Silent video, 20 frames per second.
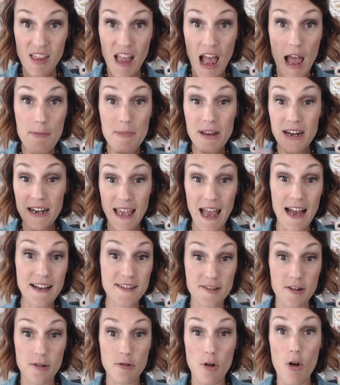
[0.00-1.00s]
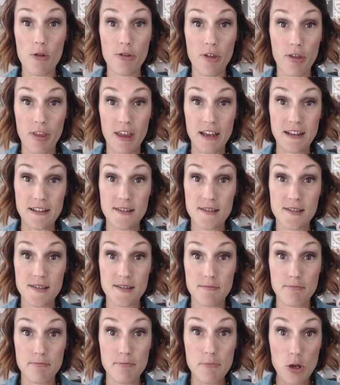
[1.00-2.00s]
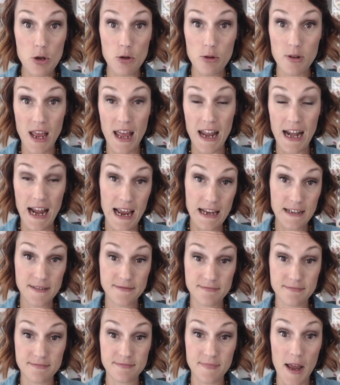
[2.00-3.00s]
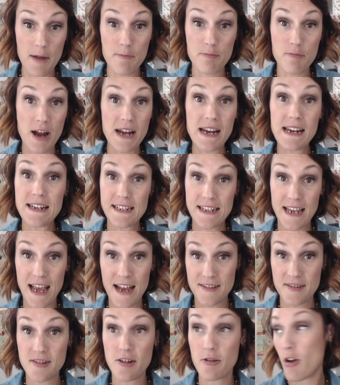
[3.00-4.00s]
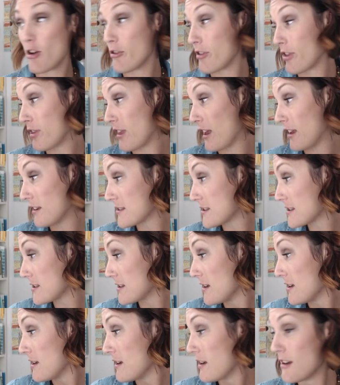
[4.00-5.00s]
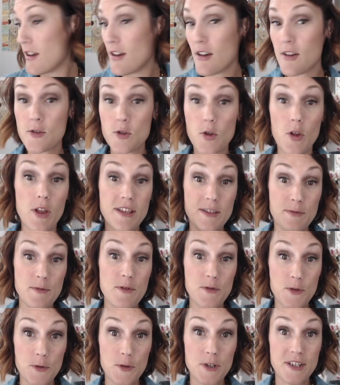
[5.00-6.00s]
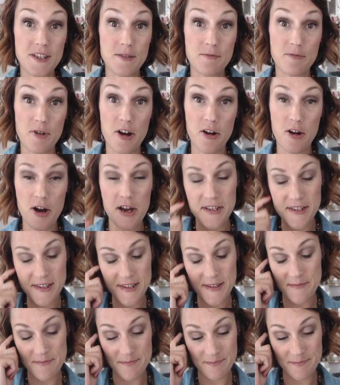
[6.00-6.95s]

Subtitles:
I'm in a cast on all the things mood, and I am ready to cast on all the things. So let's move to works in progress.